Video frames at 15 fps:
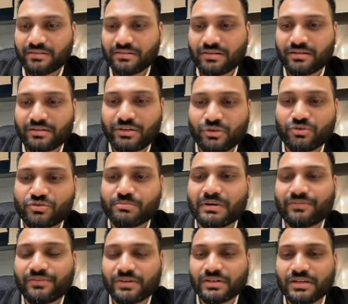a huge
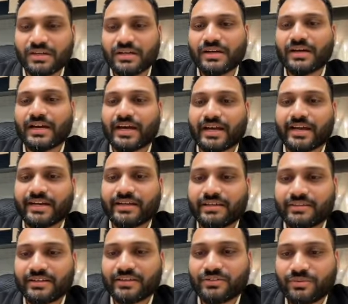buffer, and
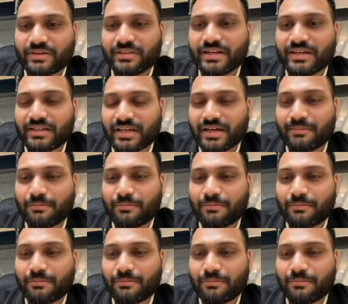that's where the entire